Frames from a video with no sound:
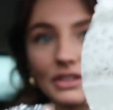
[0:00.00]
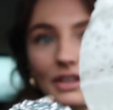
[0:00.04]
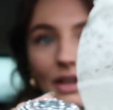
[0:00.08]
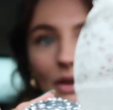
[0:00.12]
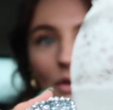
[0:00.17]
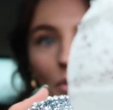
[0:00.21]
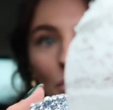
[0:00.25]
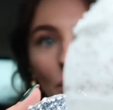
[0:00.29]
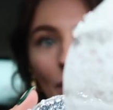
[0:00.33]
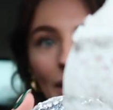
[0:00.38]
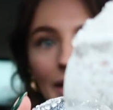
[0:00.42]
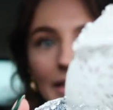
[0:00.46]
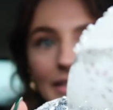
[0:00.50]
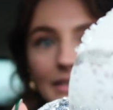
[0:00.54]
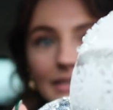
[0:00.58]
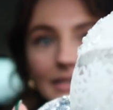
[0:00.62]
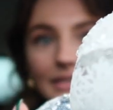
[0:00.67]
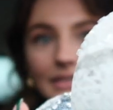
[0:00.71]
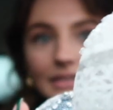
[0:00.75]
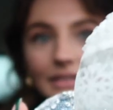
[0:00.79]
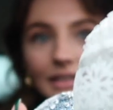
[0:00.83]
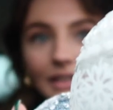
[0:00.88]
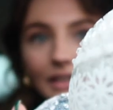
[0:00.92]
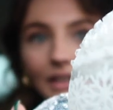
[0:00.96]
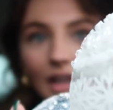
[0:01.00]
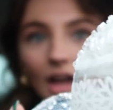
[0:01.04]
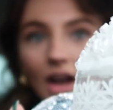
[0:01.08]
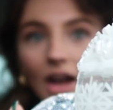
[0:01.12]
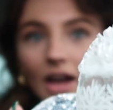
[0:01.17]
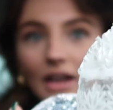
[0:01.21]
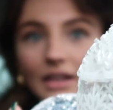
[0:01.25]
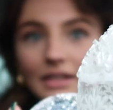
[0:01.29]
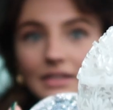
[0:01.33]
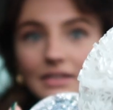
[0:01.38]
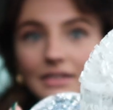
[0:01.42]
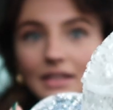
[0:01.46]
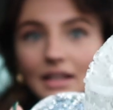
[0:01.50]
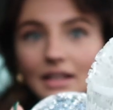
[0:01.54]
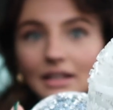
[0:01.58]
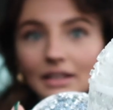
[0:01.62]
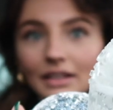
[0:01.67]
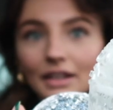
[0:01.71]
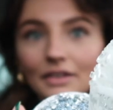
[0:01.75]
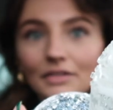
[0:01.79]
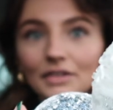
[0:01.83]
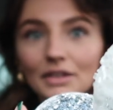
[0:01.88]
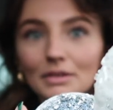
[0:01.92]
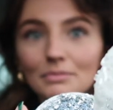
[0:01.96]
is like white glass
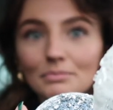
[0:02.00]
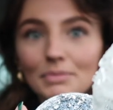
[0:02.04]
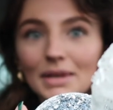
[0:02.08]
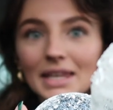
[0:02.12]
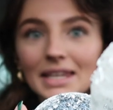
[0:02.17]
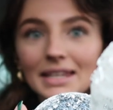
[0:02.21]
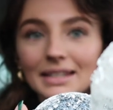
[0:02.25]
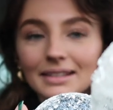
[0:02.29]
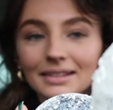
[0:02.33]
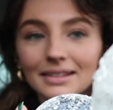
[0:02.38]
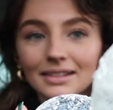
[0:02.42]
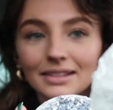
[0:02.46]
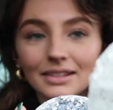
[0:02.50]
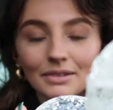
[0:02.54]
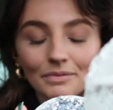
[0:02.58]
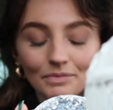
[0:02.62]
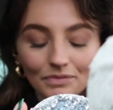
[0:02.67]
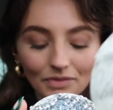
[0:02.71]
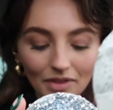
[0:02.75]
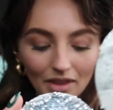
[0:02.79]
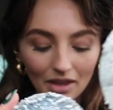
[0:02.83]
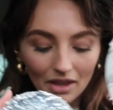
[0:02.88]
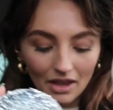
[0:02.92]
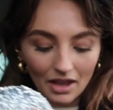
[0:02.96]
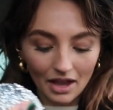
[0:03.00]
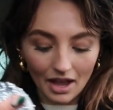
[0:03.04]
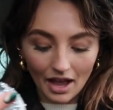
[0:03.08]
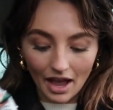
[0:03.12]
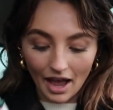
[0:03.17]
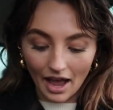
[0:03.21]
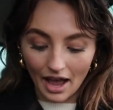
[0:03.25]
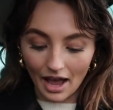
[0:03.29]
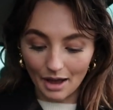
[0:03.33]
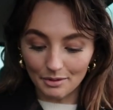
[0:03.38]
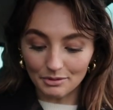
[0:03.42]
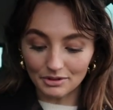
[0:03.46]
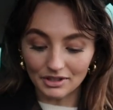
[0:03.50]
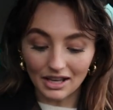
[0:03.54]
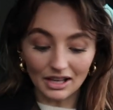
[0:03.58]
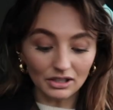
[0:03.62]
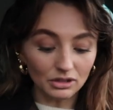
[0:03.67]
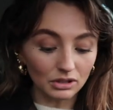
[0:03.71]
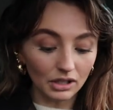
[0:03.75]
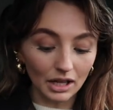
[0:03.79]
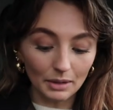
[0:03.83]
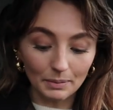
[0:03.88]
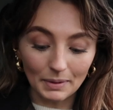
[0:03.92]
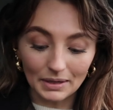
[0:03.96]
and covered in beads. So
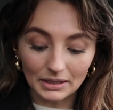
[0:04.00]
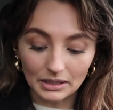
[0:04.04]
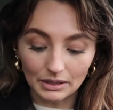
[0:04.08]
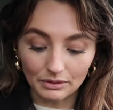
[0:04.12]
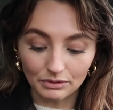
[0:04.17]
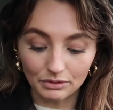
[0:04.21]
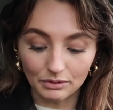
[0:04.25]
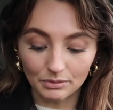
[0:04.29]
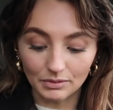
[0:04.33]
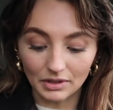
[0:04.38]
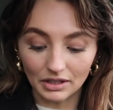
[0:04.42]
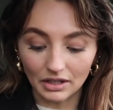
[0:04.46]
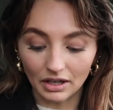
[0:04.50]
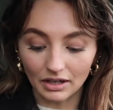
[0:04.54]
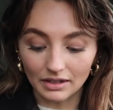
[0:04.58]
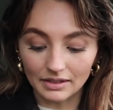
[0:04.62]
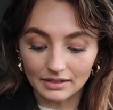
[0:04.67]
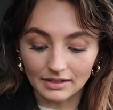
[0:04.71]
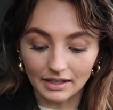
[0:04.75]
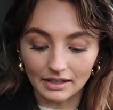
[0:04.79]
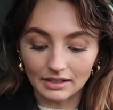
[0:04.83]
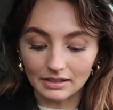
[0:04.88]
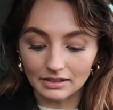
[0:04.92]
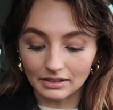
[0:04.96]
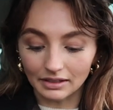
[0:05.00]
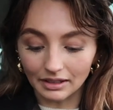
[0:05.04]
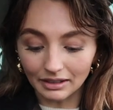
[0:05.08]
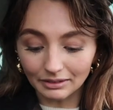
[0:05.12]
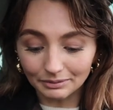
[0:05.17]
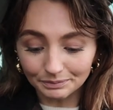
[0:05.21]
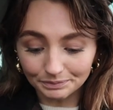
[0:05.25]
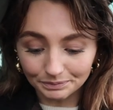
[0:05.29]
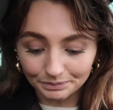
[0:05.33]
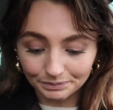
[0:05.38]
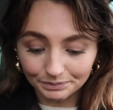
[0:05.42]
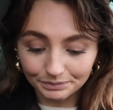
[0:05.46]
that's what I picked up from the garden centre.